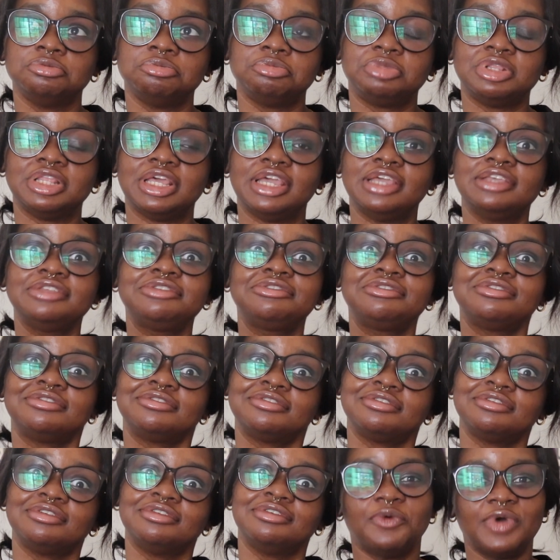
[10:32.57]

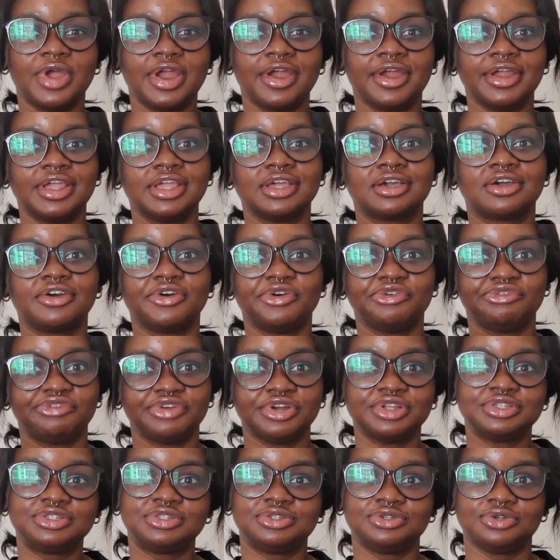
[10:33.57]
place where it
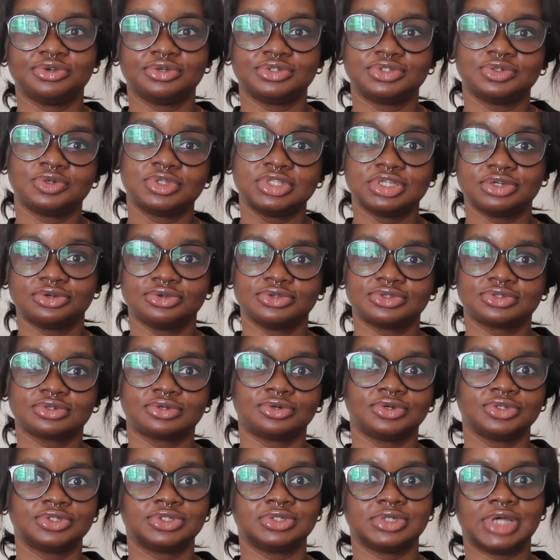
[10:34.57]
converts your Duolingo
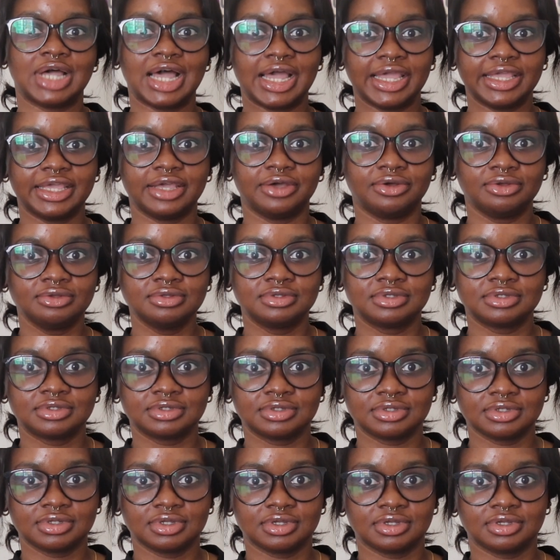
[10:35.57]
score to
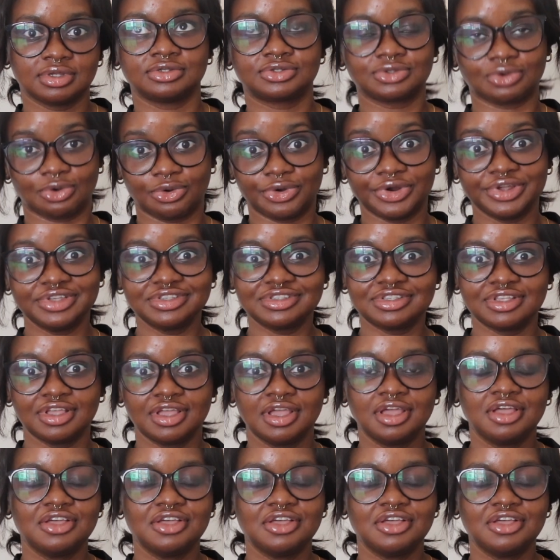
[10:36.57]
IELTS scores.